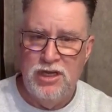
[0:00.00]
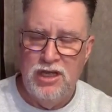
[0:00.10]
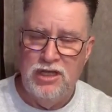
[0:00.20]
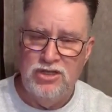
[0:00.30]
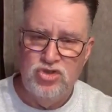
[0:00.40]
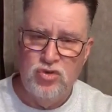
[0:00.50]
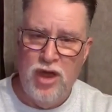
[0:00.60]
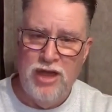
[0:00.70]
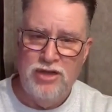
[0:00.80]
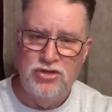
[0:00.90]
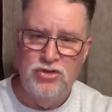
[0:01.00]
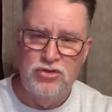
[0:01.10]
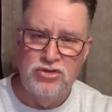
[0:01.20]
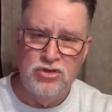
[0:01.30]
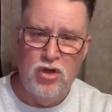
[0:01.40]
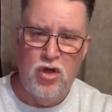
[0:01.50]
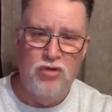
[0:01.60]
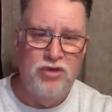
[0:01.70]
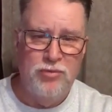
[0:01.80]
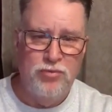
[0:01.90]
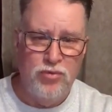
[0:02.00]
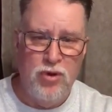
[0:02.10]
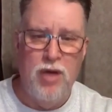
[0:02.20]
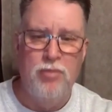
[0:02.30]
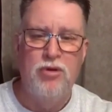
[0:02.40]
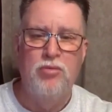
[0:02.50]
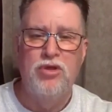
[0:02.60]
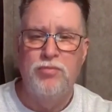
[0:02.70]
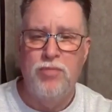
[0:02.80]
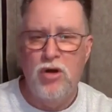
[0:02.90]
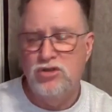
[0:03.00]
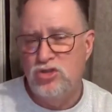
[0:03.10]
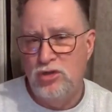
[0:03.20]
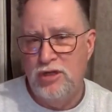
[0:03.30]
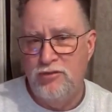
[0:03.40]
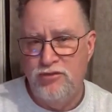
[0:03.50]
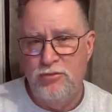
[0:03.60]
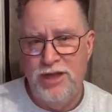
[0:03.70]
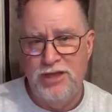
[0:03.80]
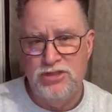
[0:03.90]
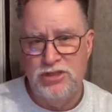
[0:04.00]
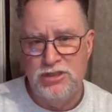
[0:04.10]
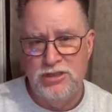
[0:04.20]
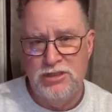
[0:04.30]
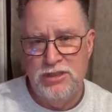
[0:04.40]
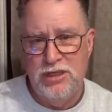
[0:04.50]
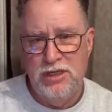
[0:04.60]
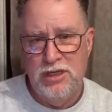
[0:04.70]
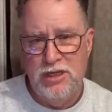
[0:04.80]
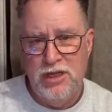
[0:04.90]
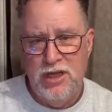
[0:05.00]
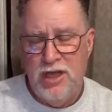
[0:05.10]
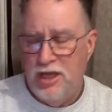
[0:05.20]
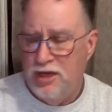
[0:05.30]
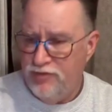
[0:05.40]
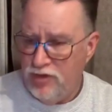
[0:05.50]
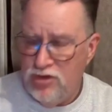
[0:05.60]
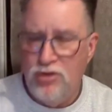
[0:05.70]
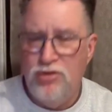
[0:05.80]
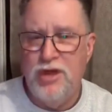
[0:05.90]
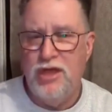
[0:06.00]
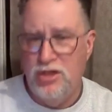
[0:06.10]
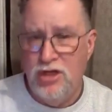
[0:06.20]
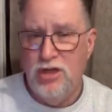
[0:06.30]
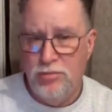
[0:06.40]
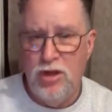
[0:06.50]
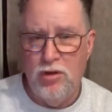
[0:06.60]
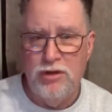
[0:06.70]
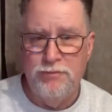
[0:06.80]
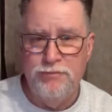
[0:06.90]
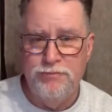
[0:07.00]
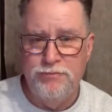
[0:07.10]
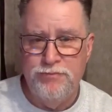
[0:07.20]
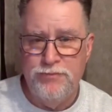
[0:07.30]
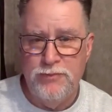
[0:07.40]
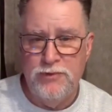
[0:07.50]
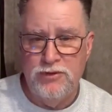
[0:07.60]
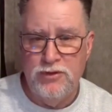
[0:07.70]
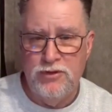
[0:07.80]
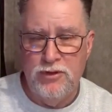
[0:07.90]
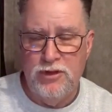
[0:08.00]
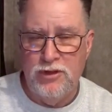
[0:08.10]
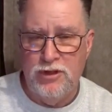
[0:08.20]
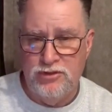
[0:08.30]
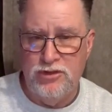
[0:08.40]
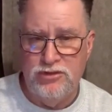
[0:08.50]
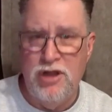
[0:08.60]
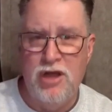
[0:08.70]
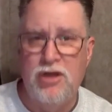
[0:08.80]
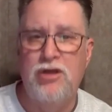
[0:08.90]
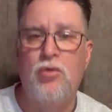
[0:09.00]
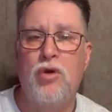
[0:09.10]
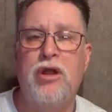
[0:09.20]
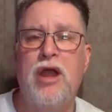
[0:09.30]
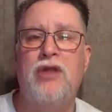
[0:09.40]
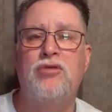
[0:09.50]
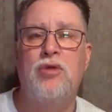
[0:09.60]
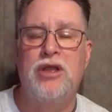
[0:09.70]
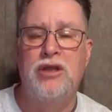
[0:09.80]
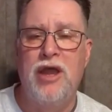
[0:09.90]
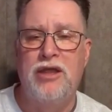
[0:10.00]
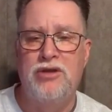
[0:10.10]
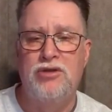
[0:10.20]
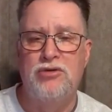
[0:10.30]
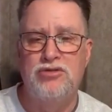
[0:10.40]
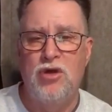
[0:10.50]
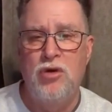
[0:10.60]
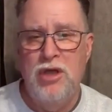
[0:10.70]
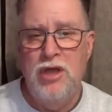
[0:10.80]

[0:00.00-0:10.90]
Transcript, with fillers: and try to solve a problem with partial information. And if you do that, you're going to blow it. It's, it's not going to work out the way you'd like it to. So